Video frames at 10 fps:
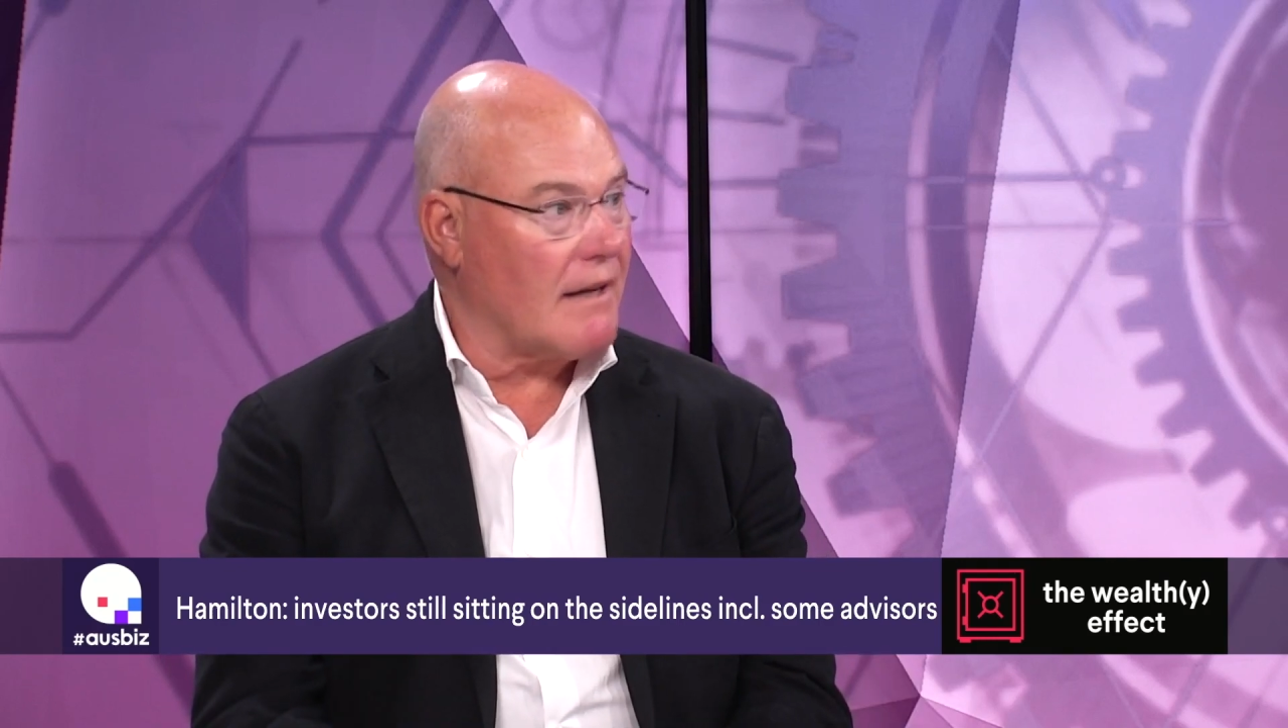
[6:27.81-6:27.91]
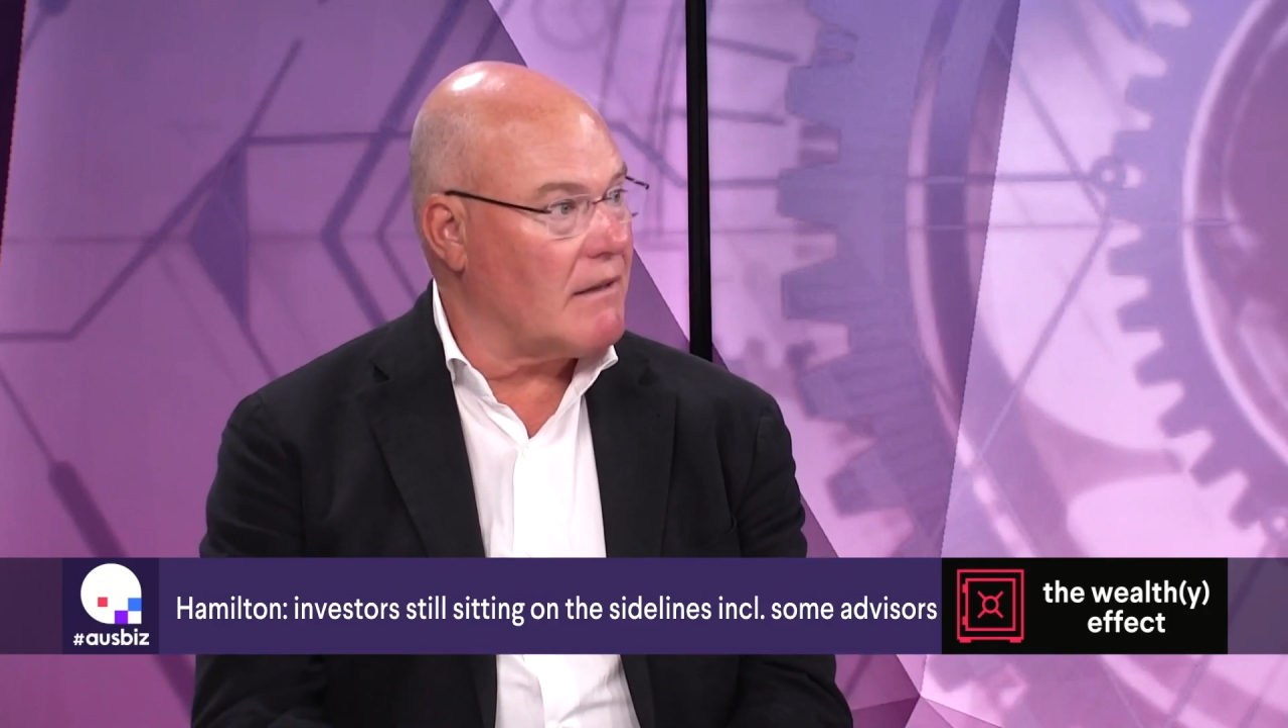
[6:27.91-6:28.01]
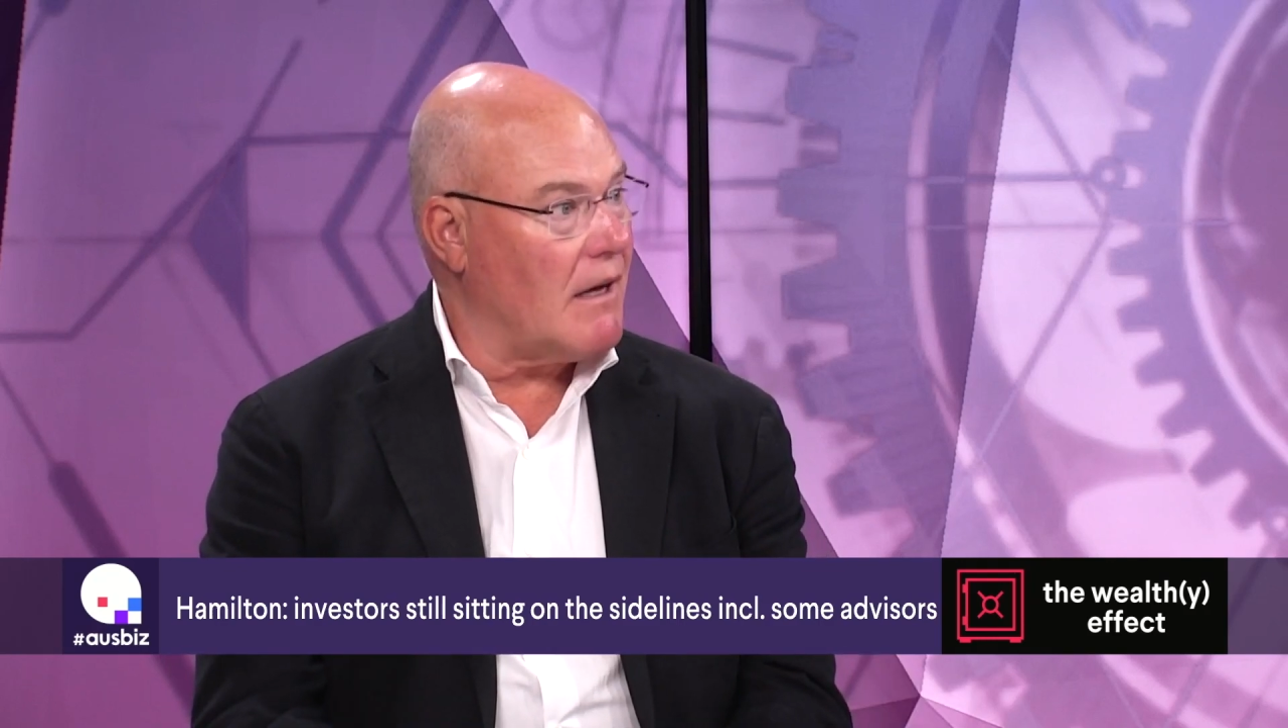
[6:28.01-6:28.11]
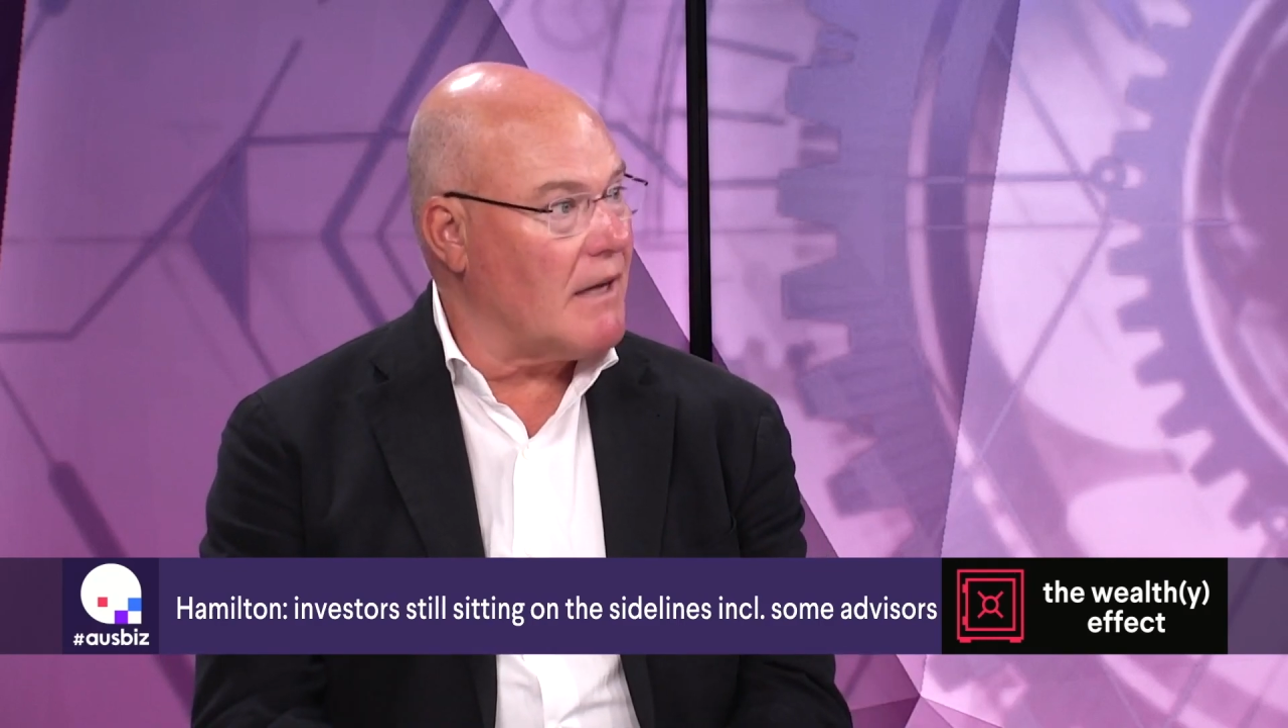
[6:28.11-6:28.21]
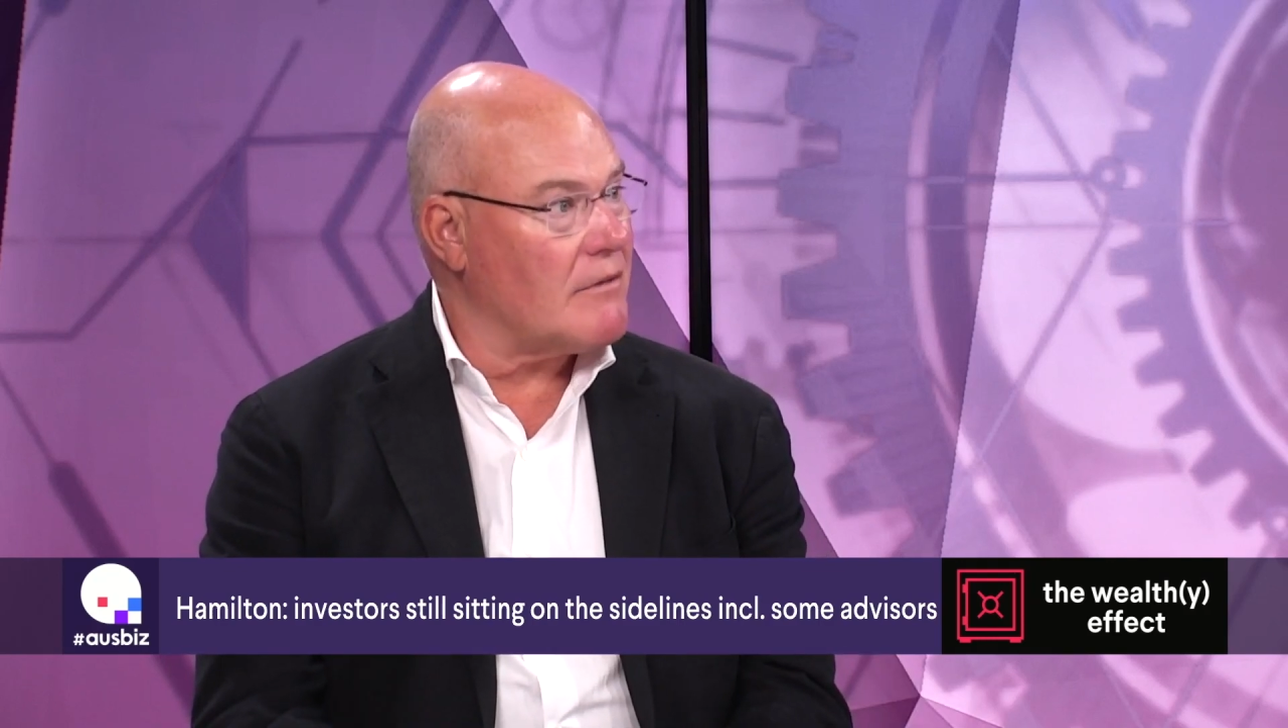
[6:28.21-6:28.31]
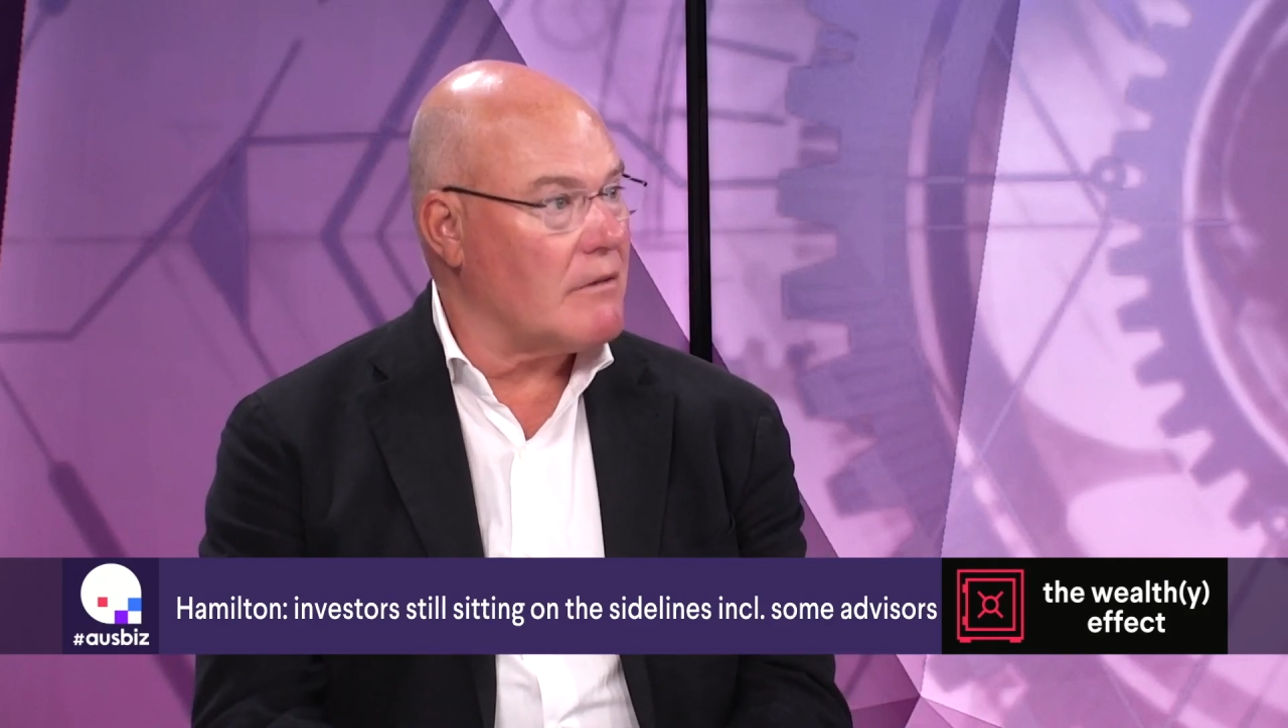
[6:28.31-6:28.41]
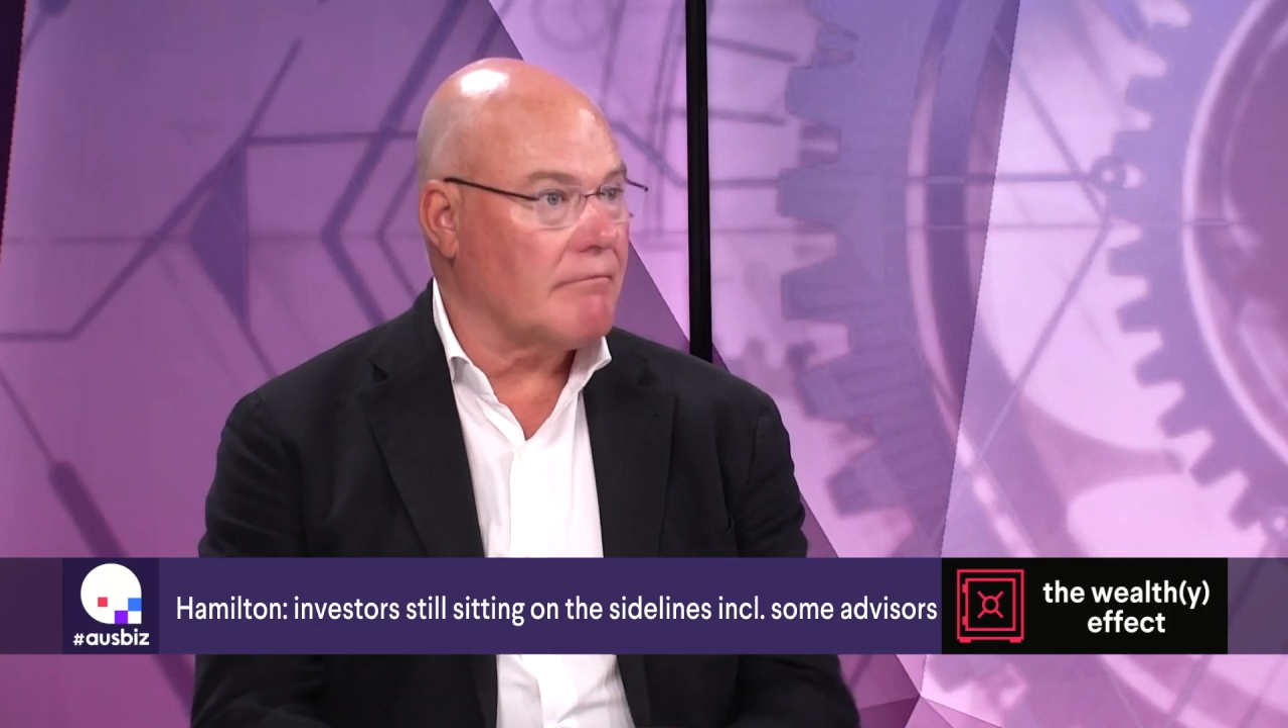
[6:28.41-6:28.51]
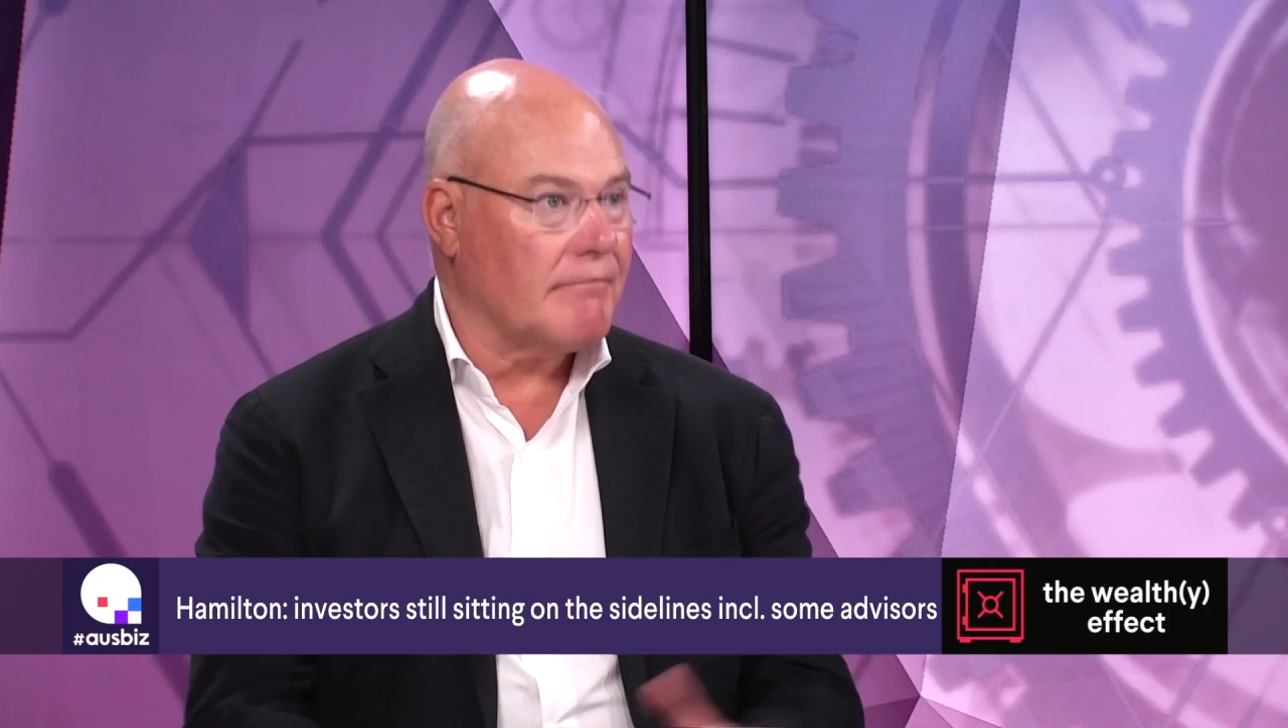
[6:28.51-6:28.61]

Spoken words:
clients, look,